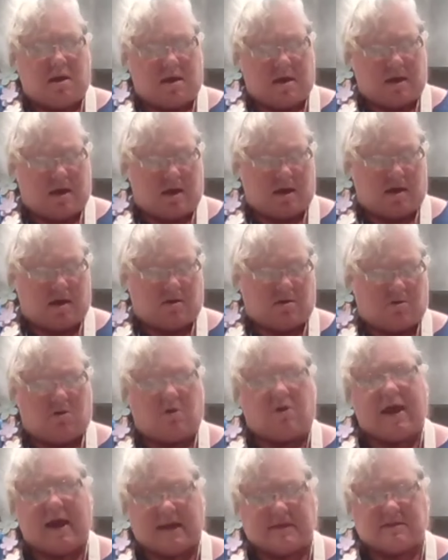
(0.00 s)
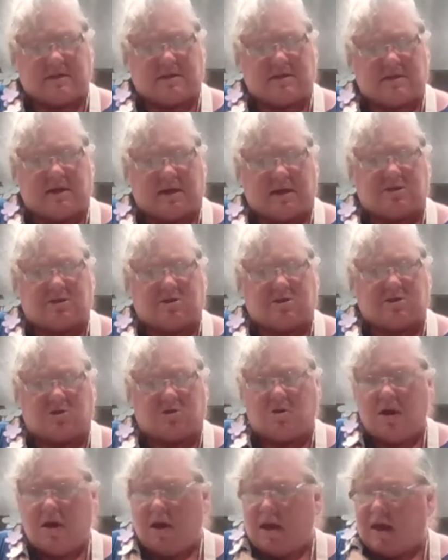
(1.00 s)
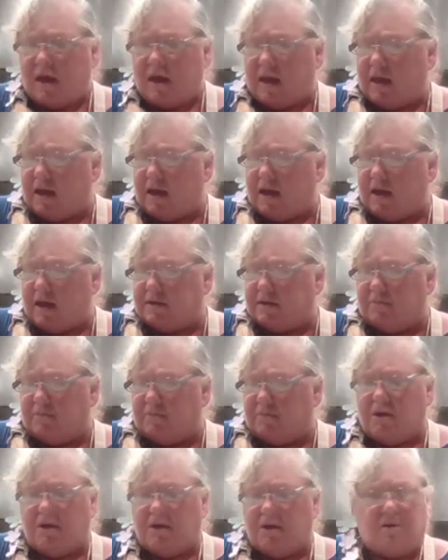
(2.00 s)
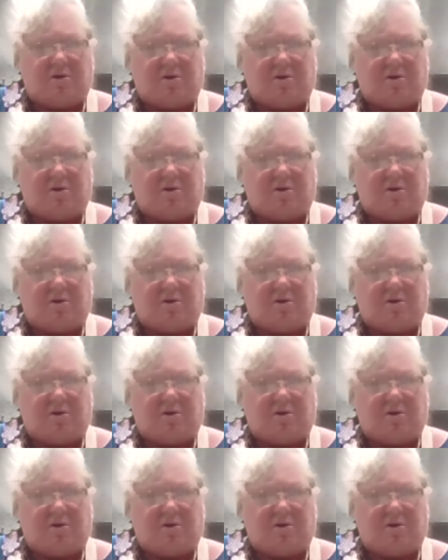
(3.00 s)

testers and or acid tester,